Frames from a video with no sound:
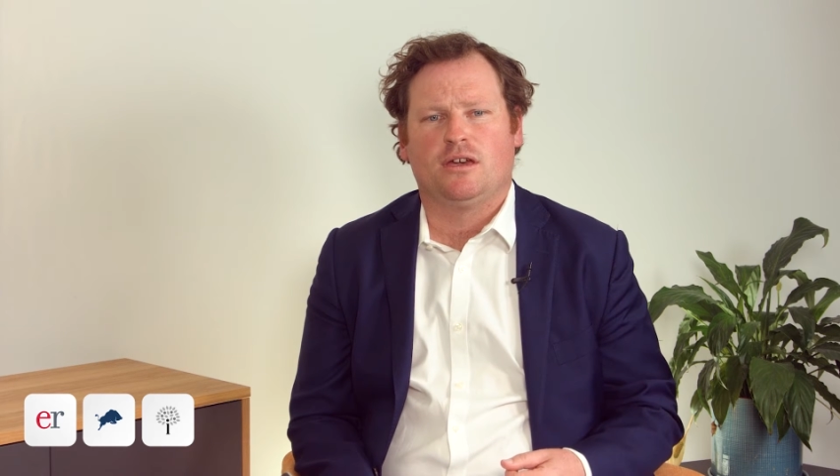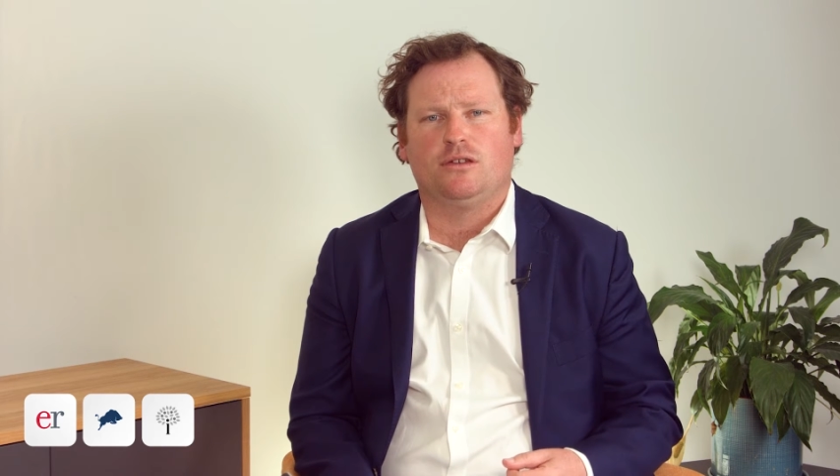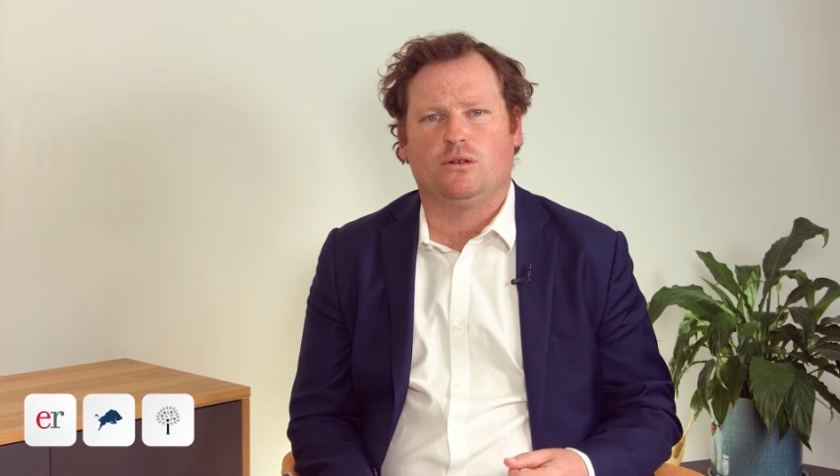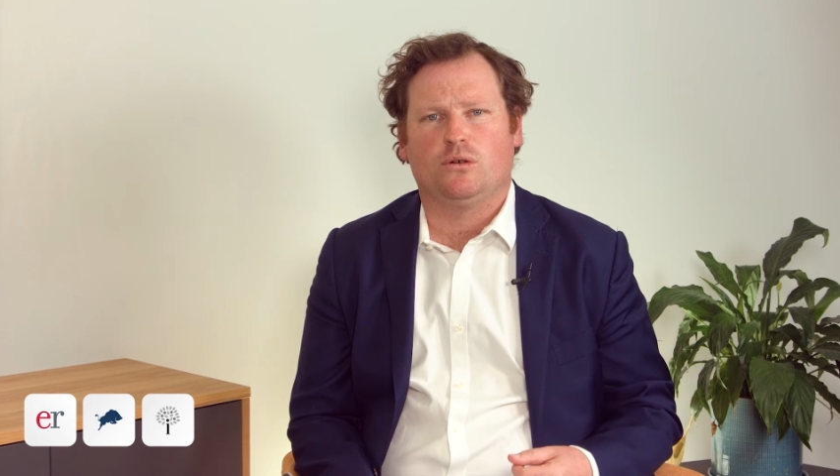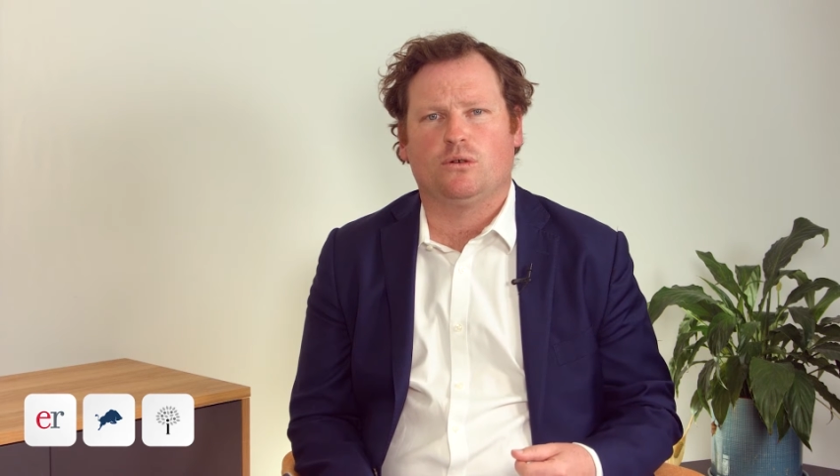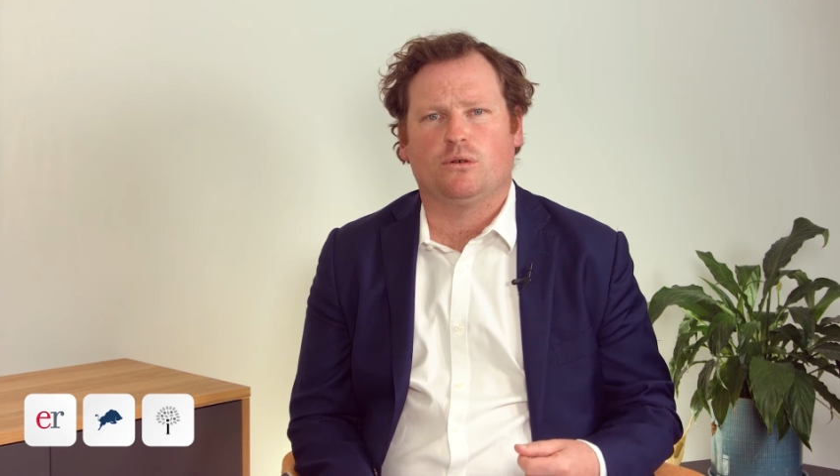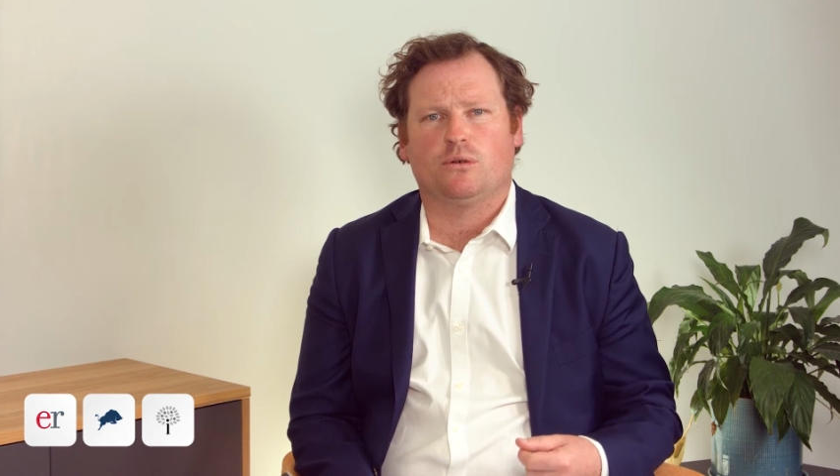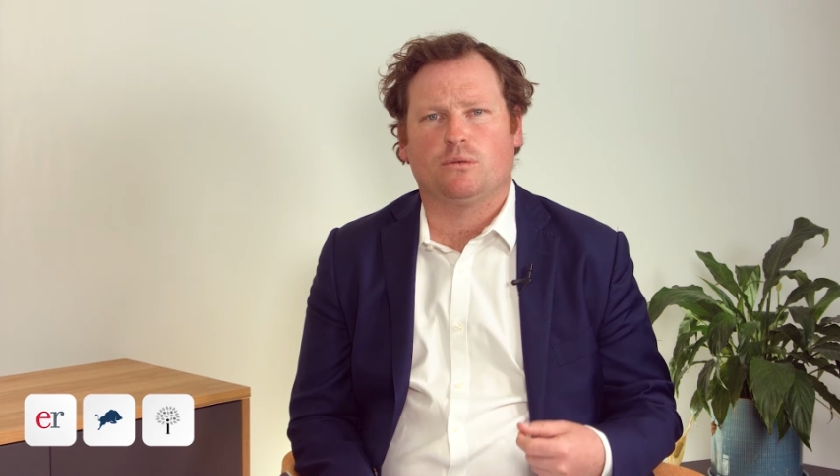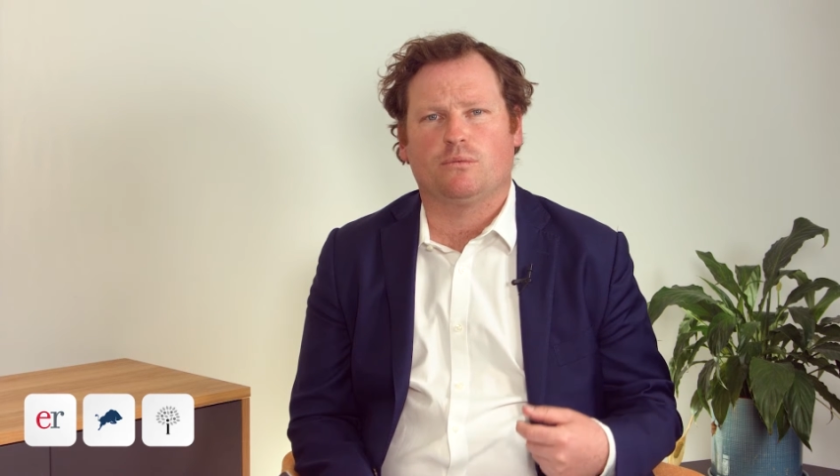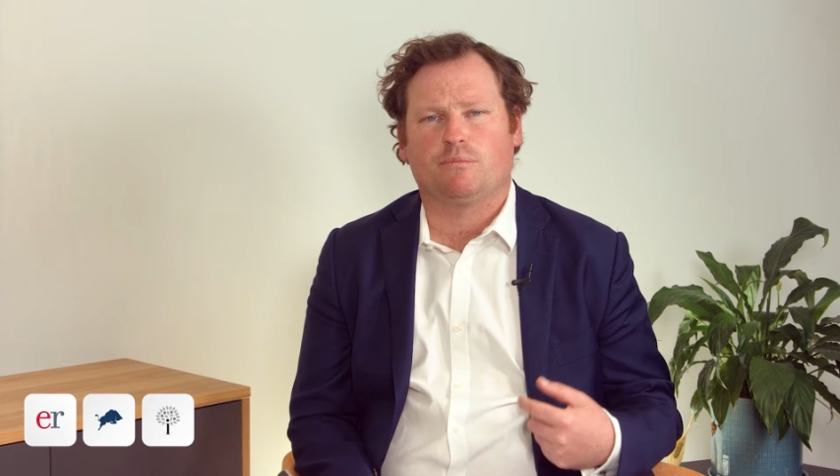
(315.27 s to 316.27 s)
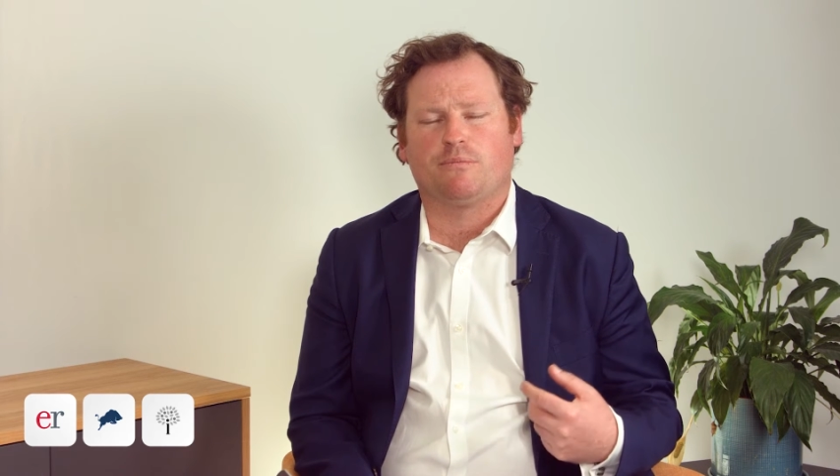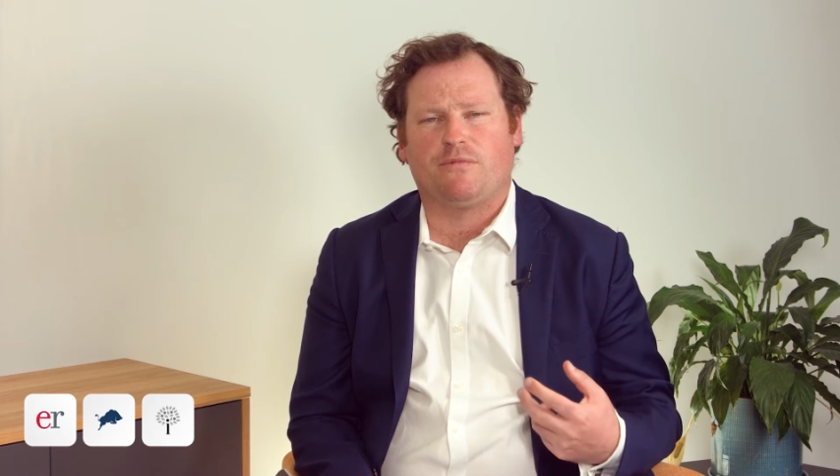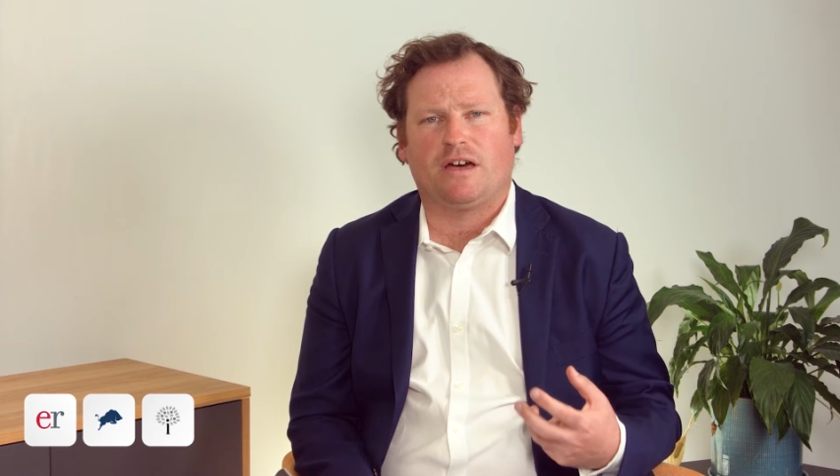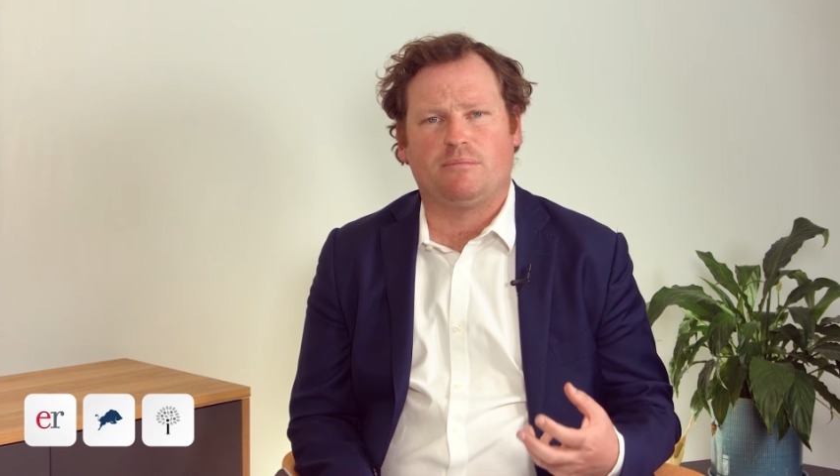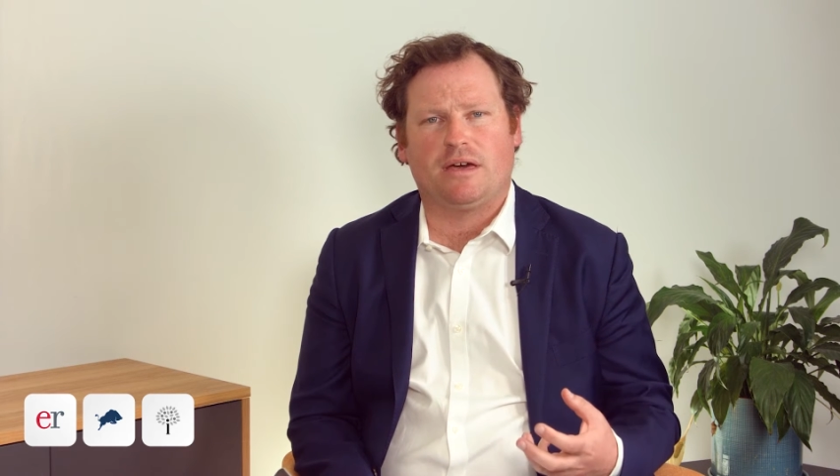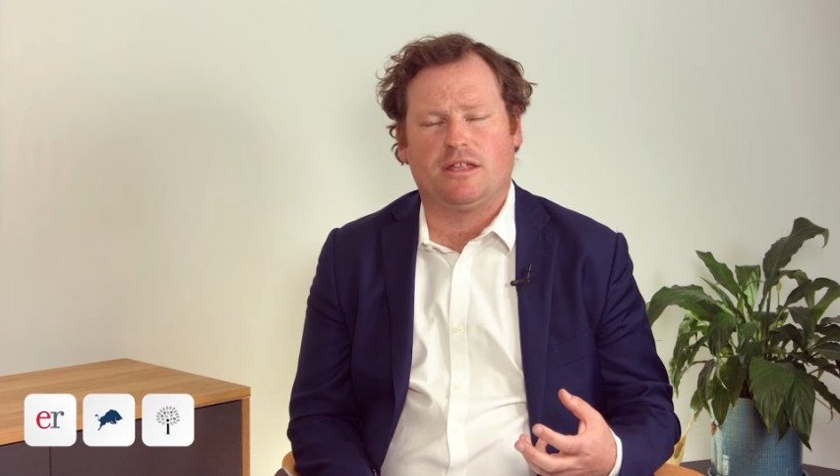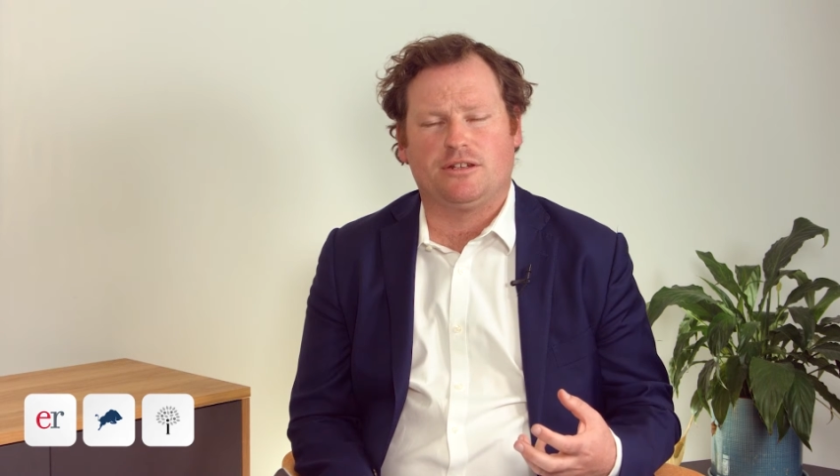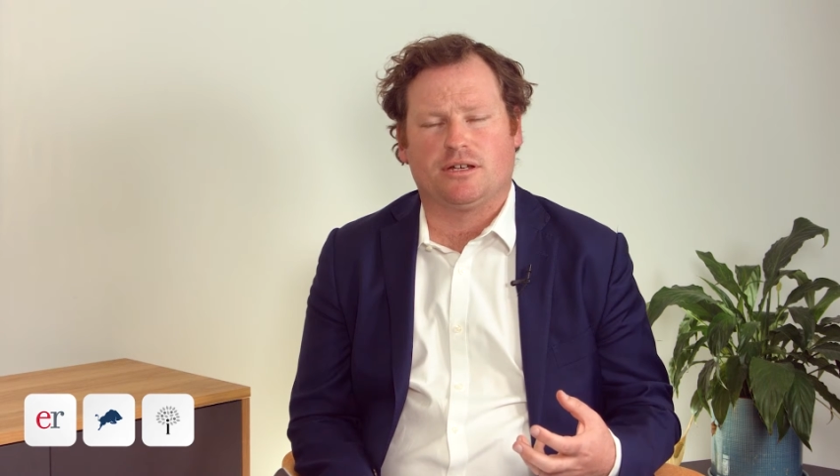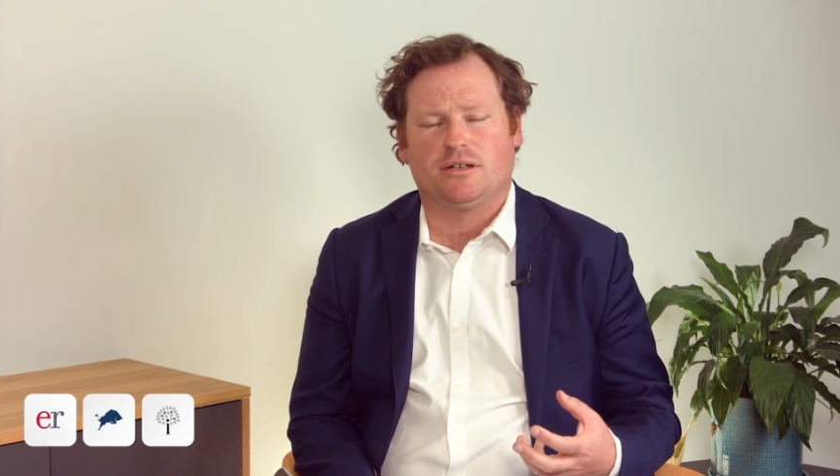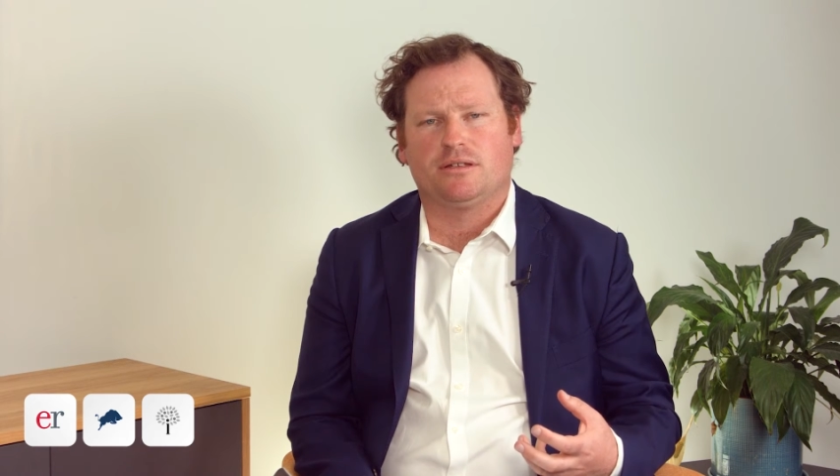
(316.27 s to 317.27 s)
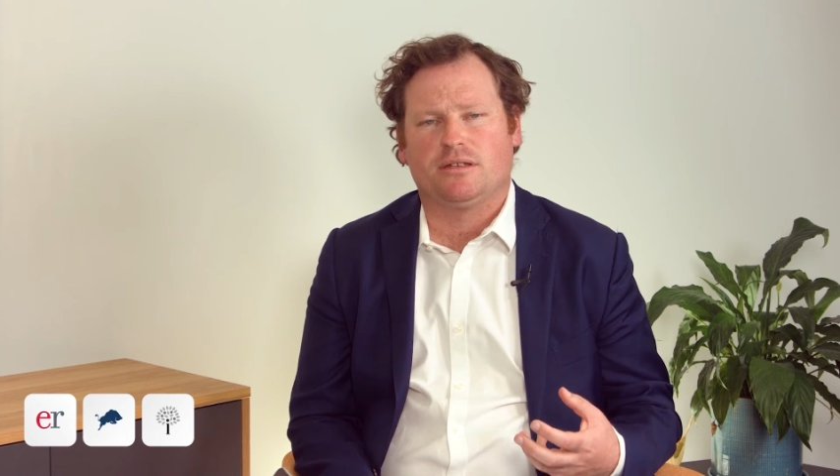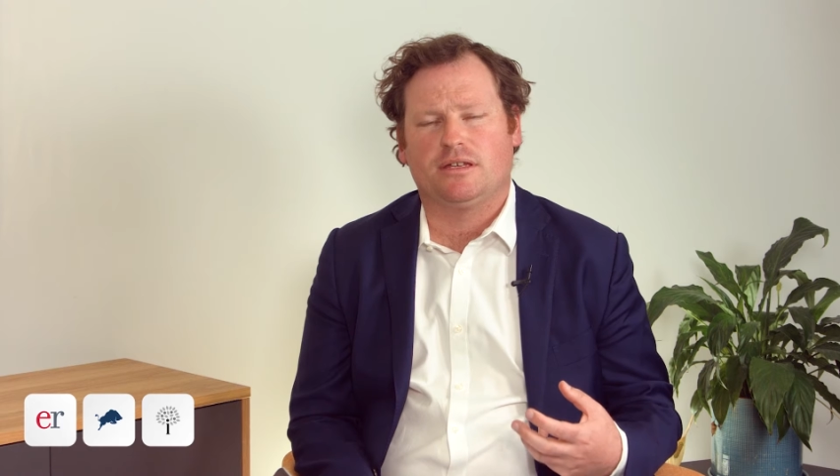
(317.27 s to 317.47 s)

your fund manager